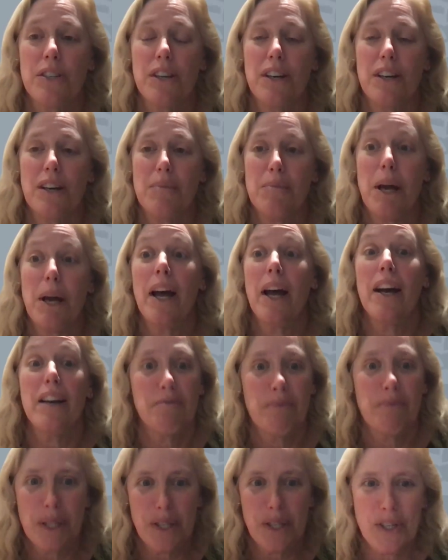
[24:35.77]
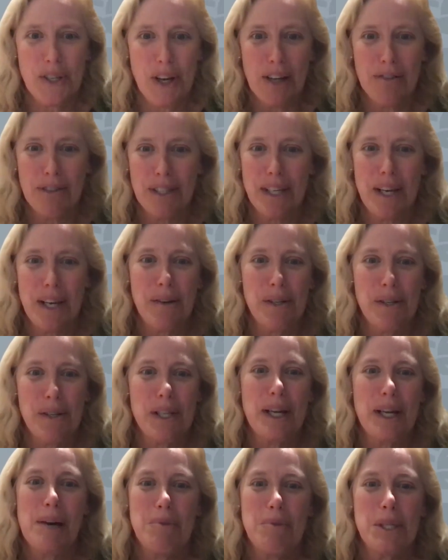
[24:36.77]
And I've mentioned office hours a
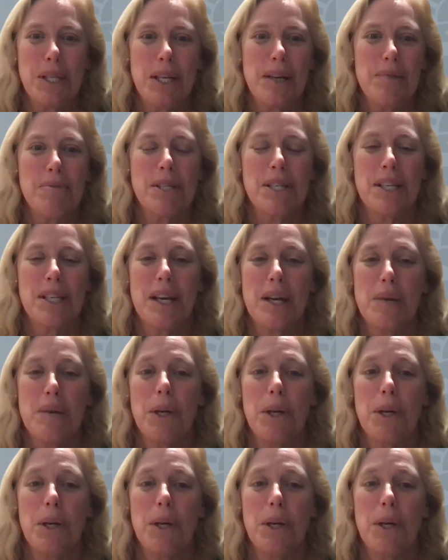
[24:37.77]
couple of times tonight,